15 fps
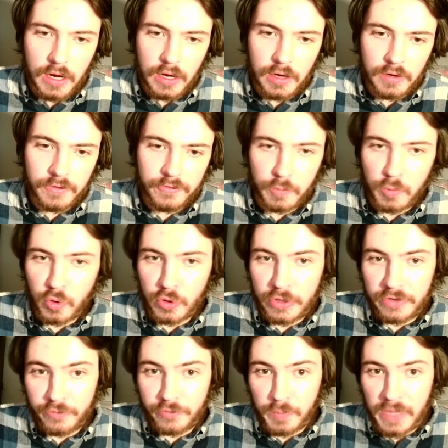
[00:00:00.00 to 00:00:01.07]
for more
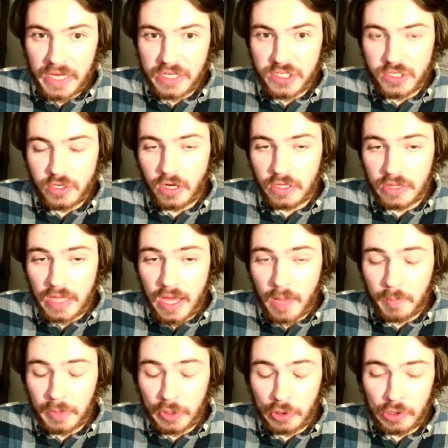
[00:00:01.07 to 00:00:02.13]
information on
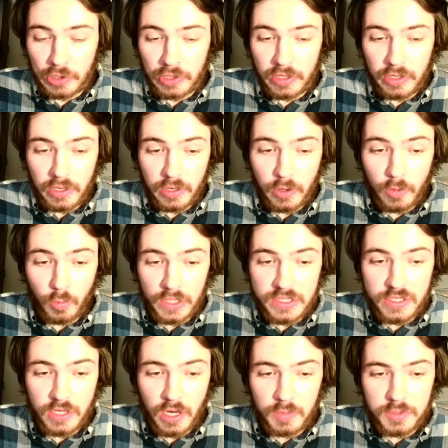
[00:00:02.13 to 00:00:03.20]
them. Your
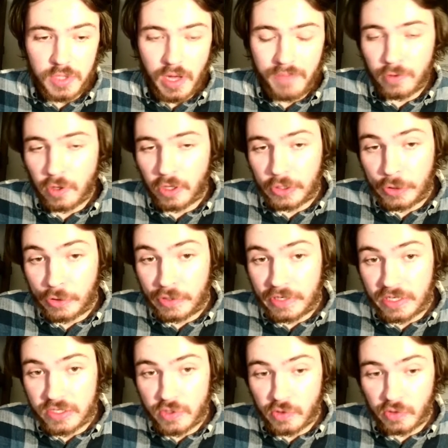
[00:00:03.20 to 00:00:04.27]
one-stop shop for all your
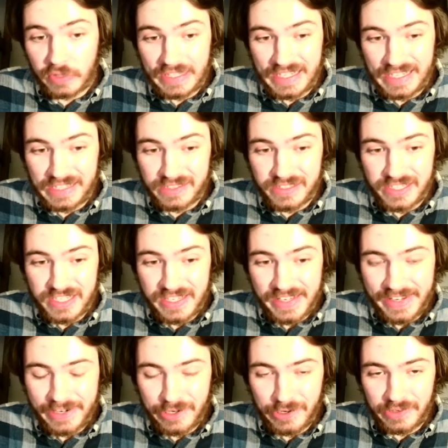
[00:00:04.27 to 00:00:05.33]
industrial needs
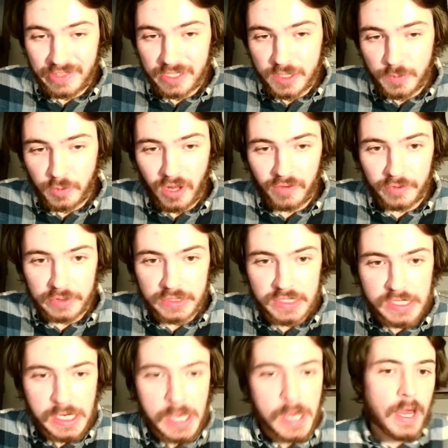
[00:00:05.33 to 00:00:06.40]
here in this
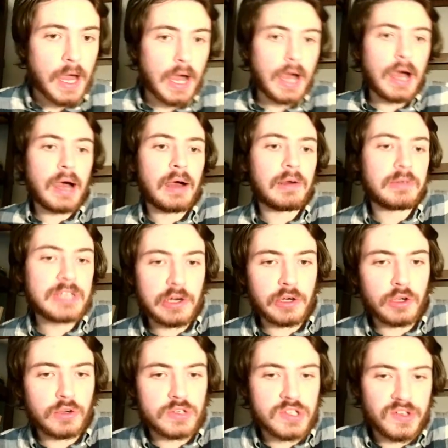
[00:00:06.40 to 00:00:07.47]
province.
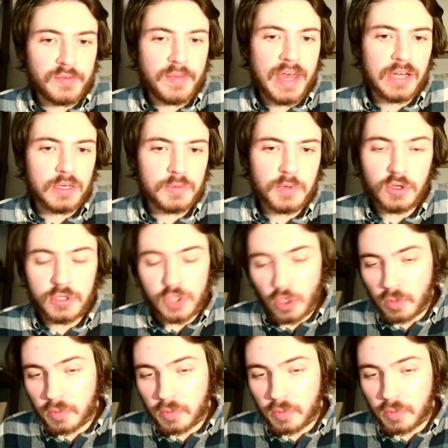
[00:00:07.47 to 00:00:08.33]
Terrico serving Manitoba